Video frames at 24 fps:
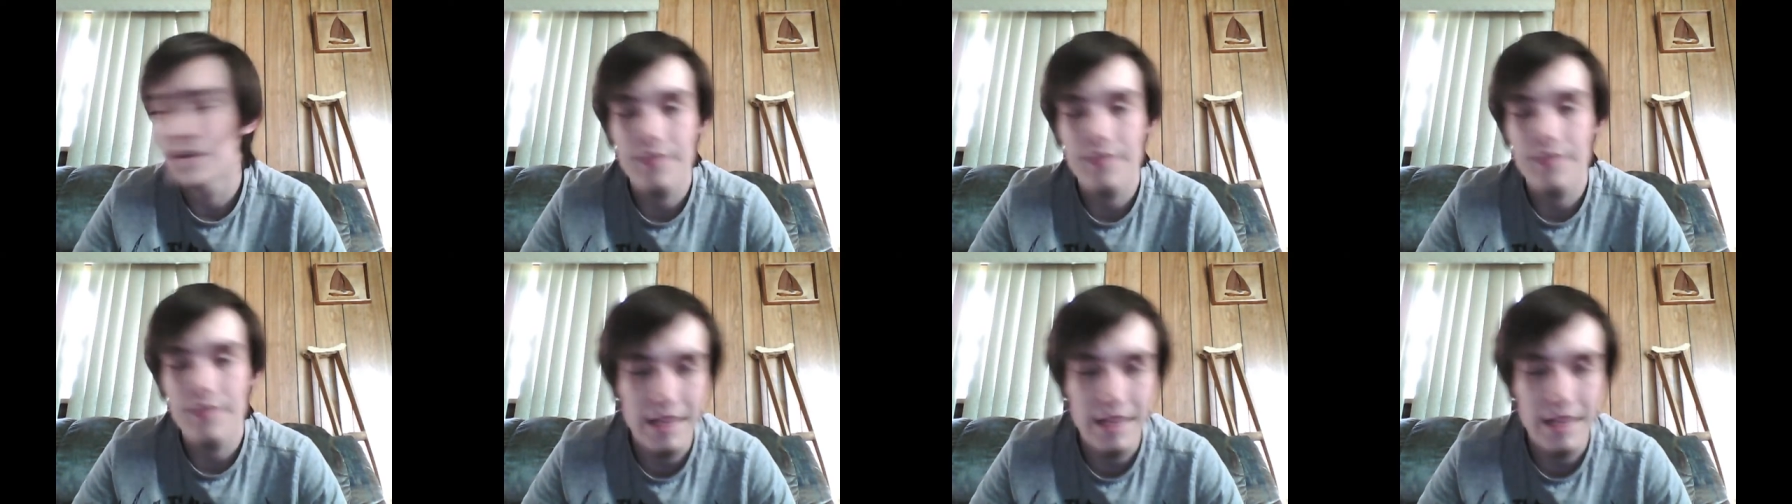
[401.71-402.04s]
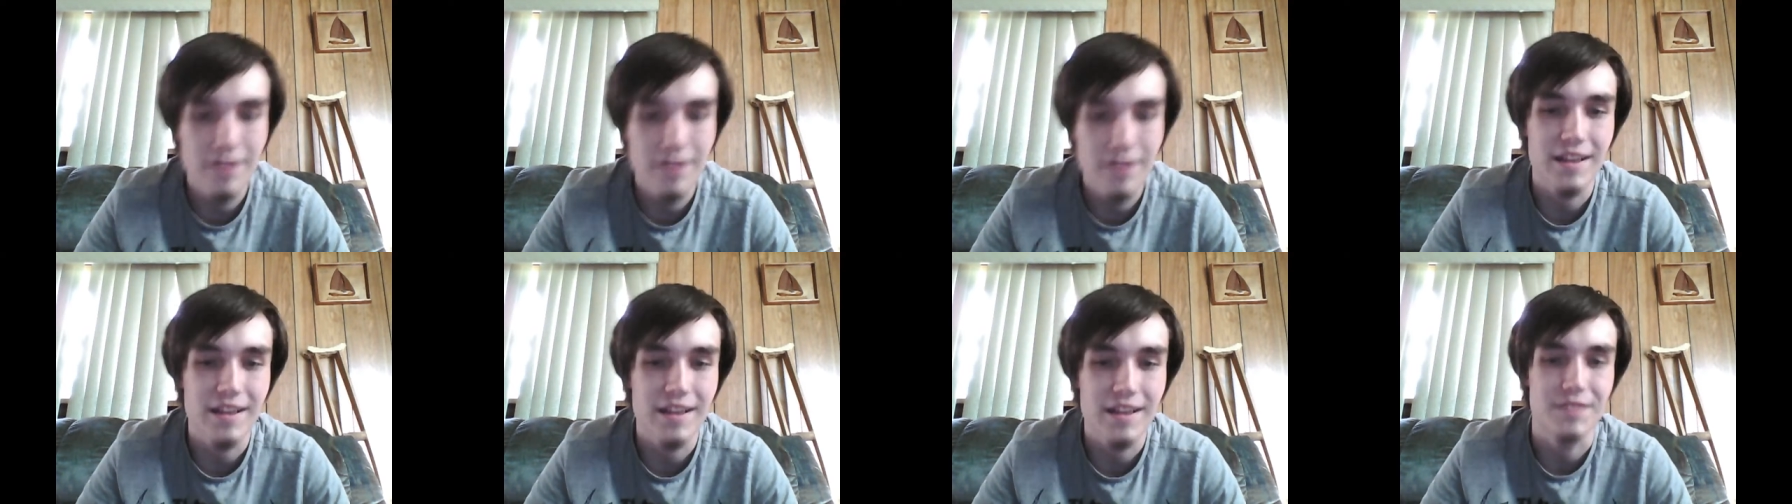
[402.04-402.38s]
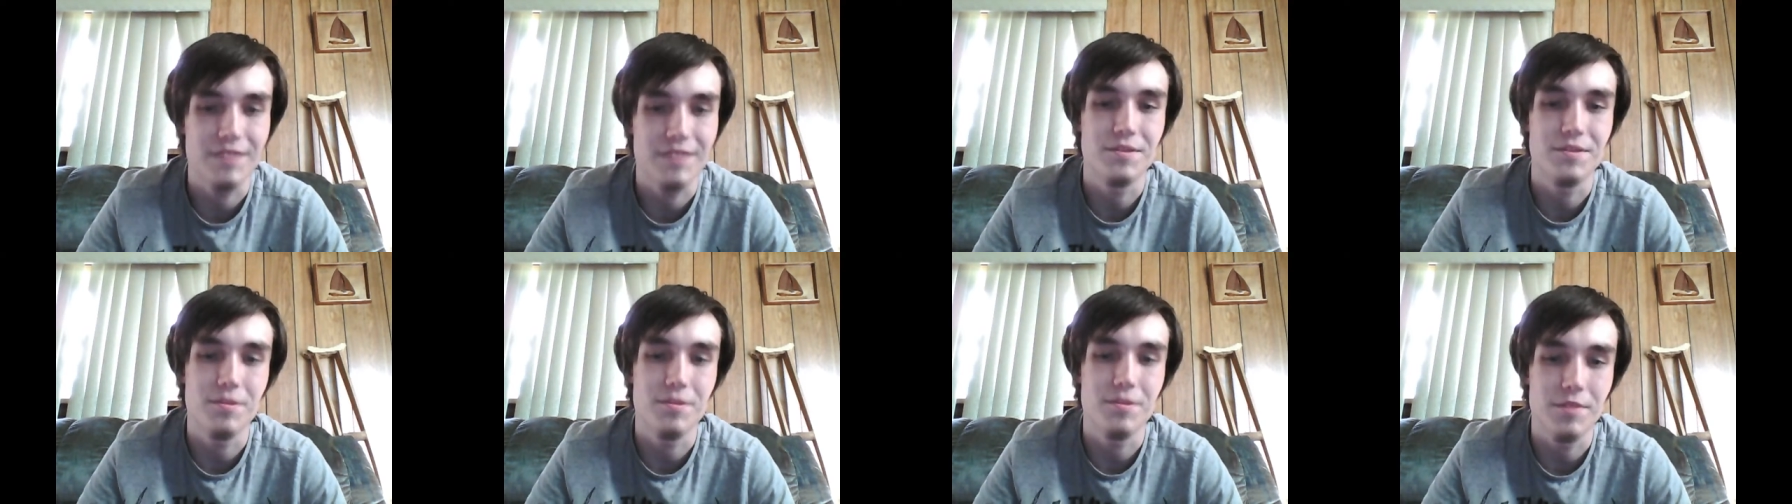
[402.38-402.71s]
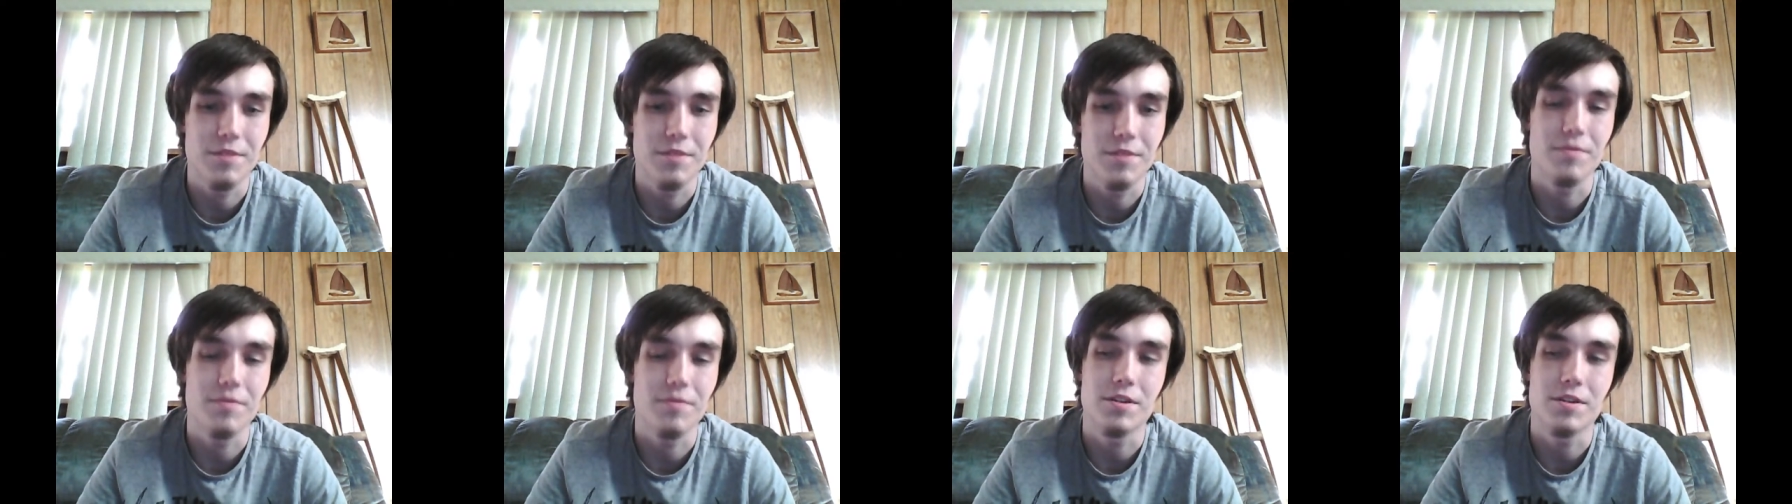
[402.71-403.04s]
Thank you guys so
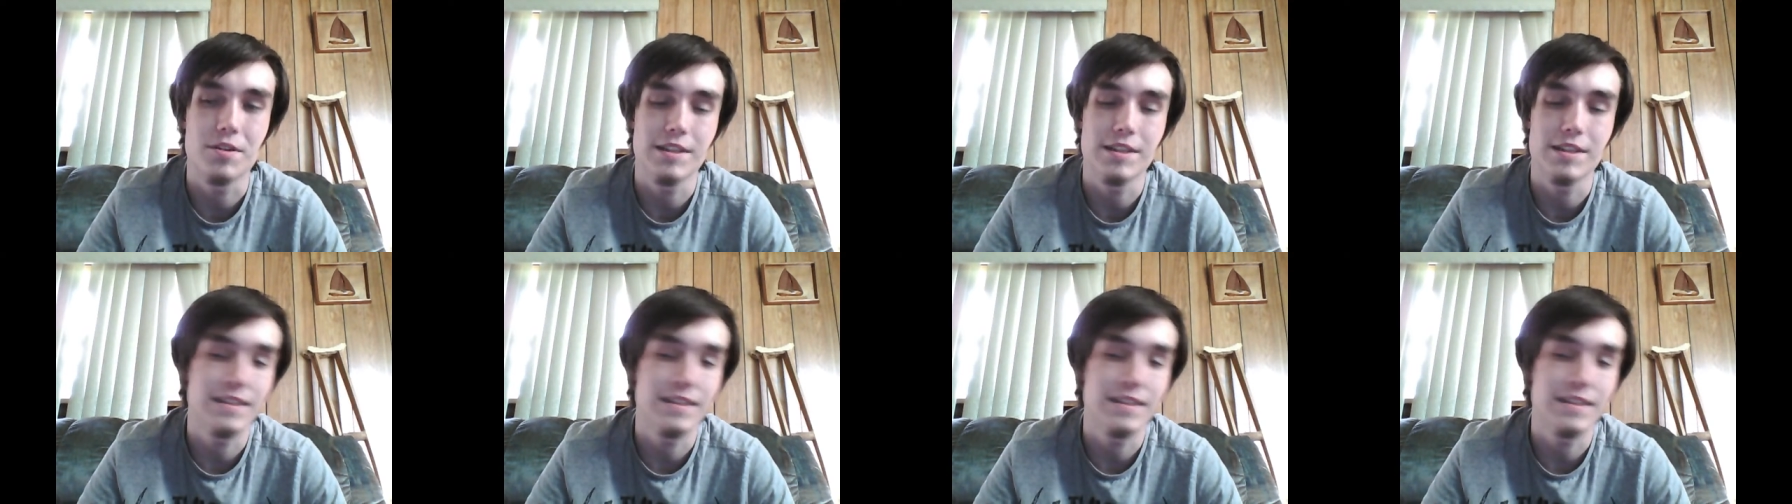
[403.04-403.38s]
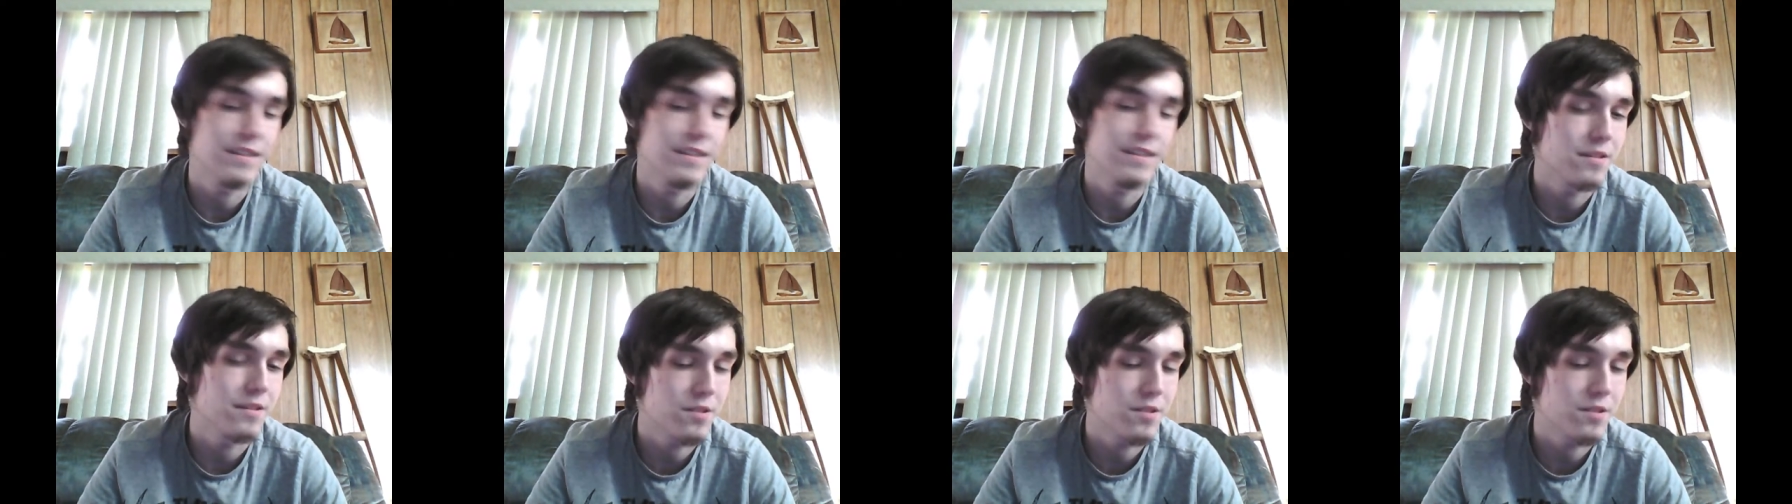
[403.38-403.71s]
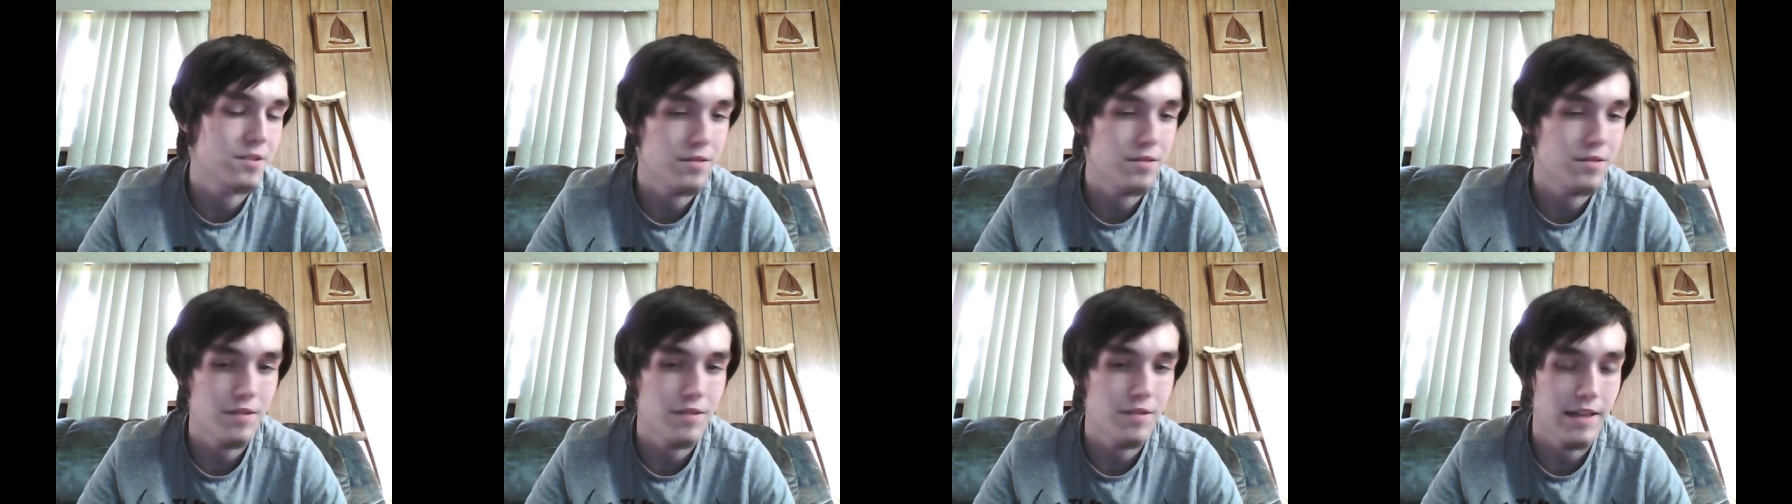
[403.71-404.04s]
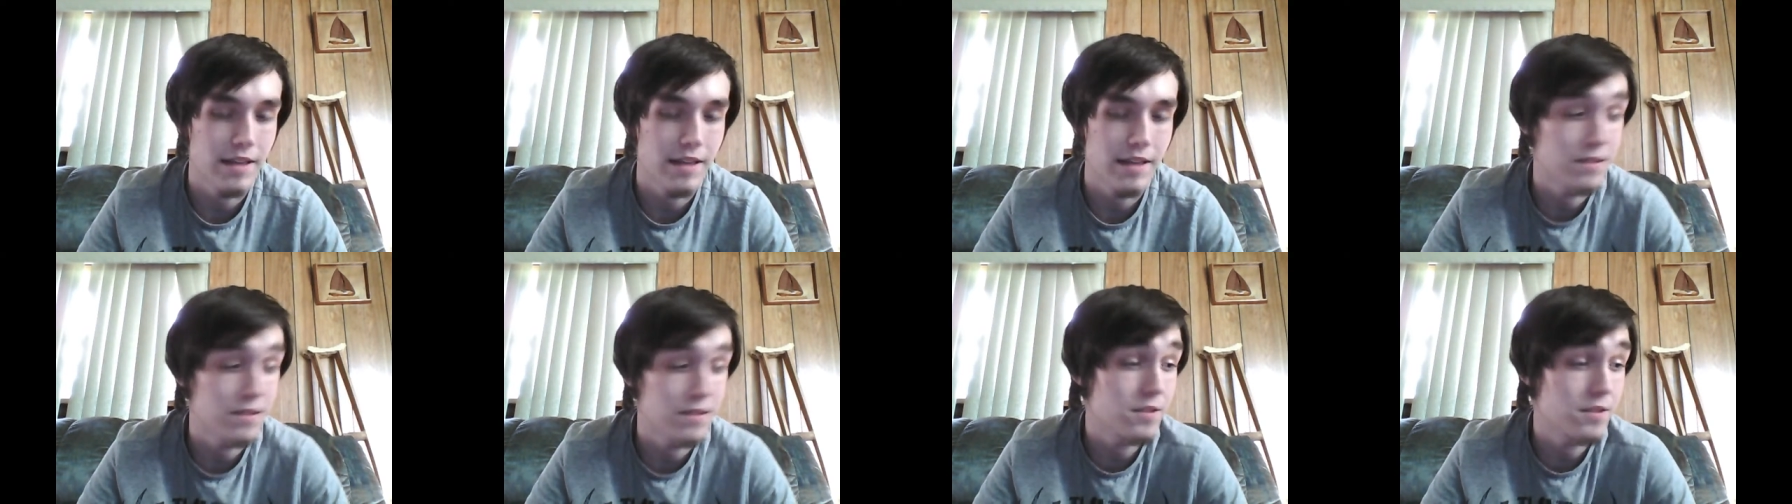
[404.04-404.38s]
much for watching this
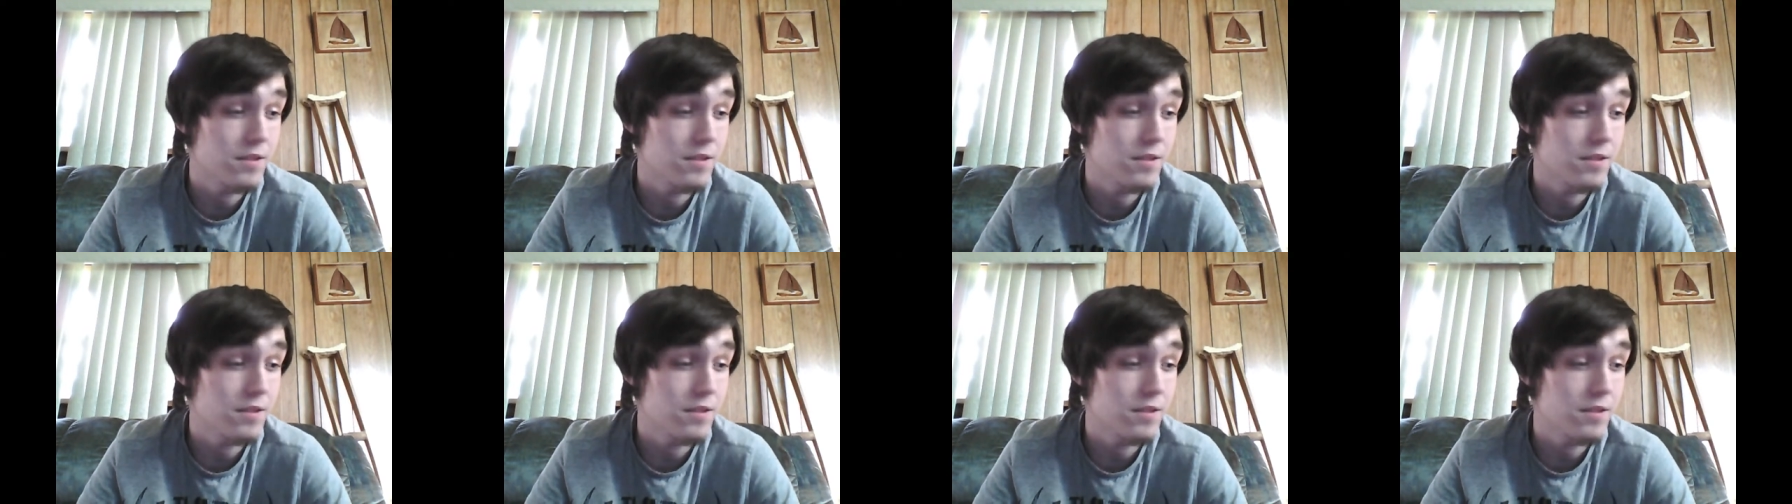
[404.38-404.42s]
and